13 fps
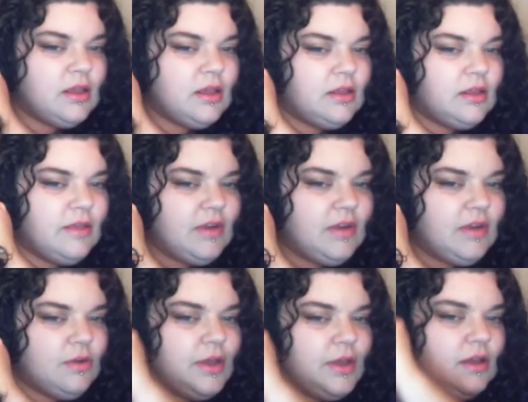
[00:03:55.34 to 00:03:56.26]
Give it a
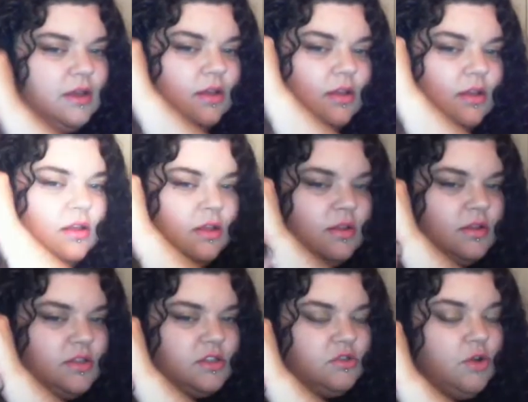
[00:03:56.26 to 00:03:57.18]
quick
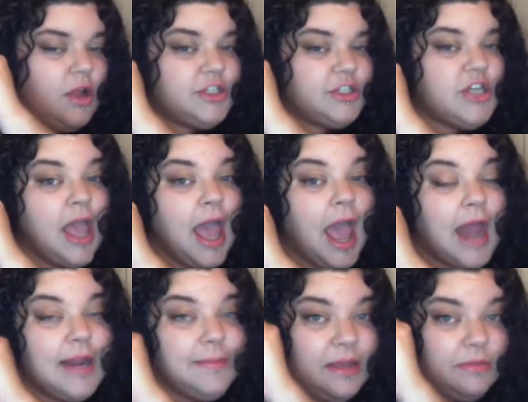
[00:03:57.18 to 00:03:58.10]
scrunch. And
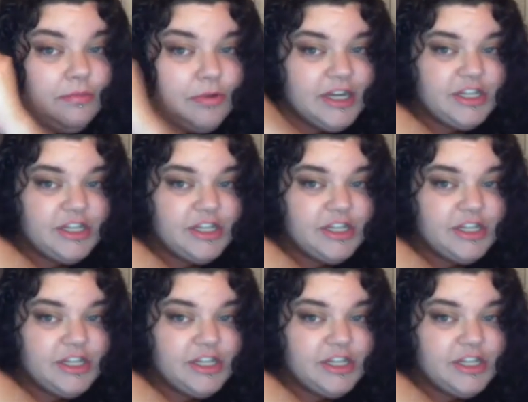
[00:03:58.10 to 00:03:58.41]
I'm being pretty